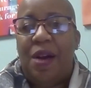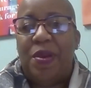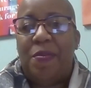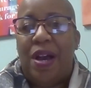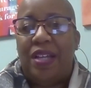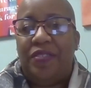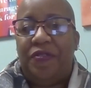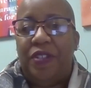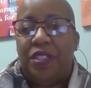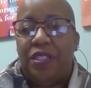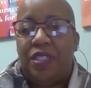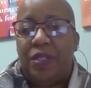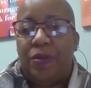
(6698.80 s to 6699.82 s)
In my
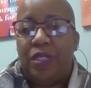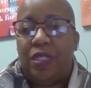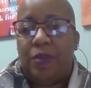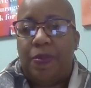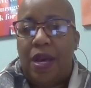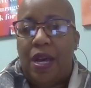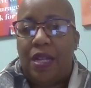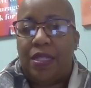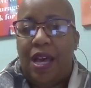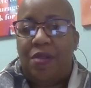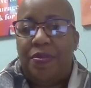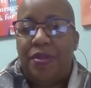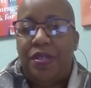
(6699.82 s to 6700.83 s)
deficiency response,
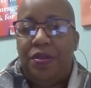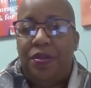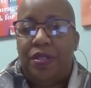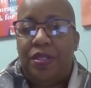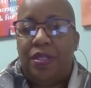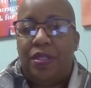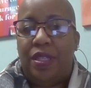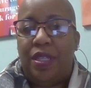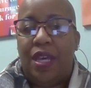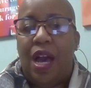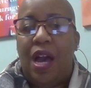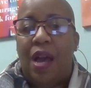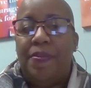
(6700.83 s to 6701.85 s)
I'll be using
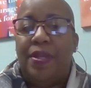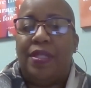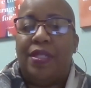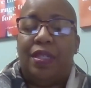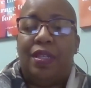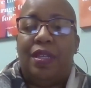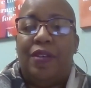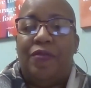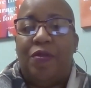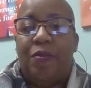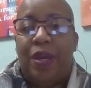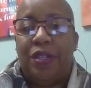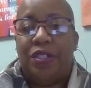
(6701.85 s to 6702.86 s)
the I'm missing
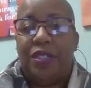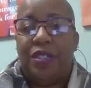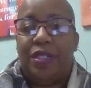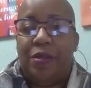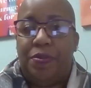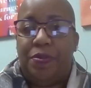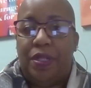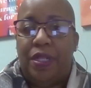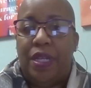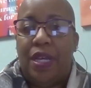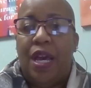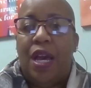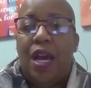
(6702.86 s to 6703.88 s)
information template.
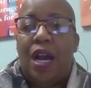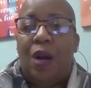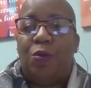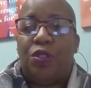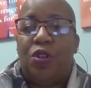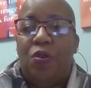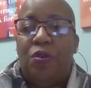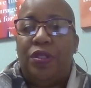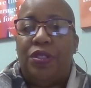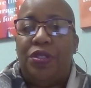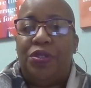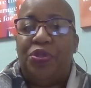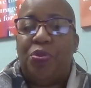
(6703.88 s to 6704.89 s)
I was going
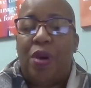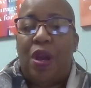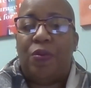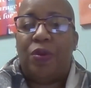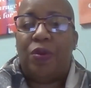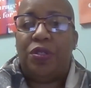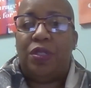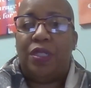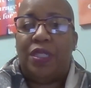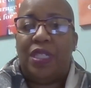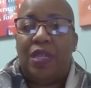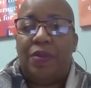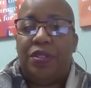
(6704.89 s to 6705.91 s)
to use my original
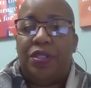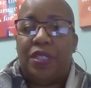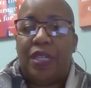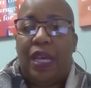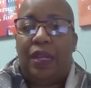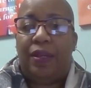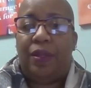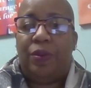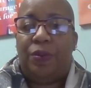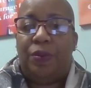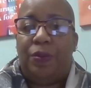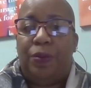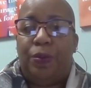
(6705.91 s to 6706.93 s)
exhibit, just edit it
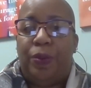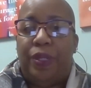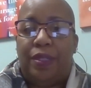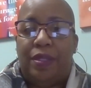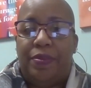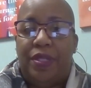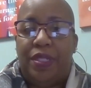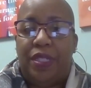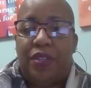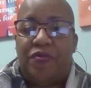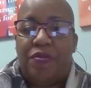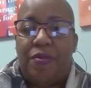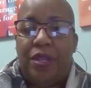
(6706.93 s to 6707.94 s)
with the missing
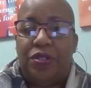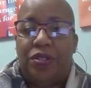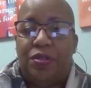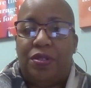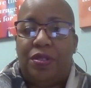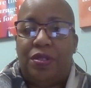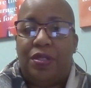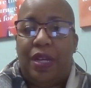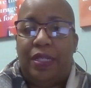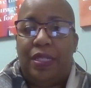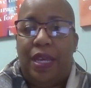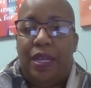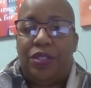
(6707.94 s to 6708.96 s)
information or
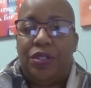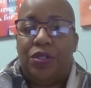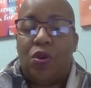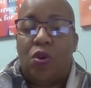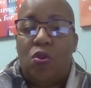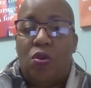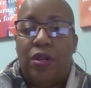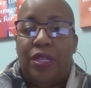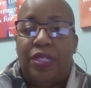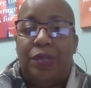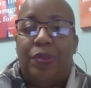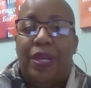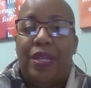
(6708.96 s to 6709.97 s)
citations, or
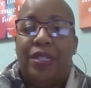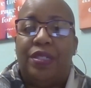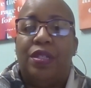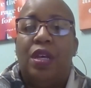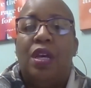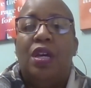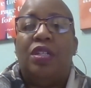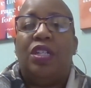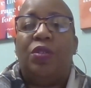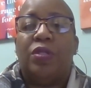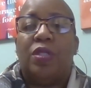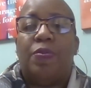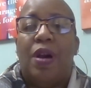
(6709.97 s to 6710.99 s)
is it best
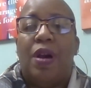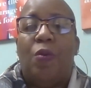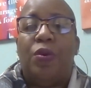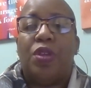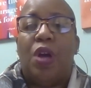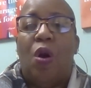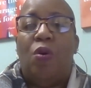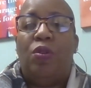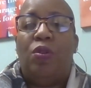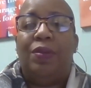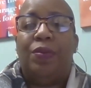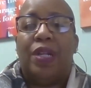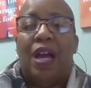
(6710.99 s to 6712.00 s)
to respond with
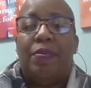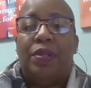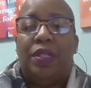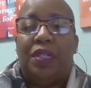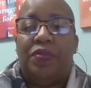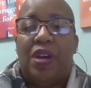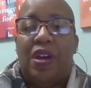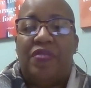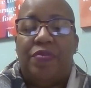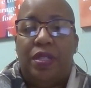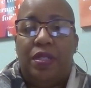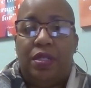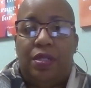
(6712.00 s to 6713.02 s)
only what I believe I've
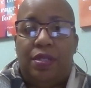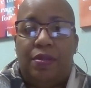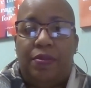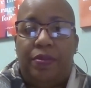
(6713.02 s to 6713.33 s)
missed?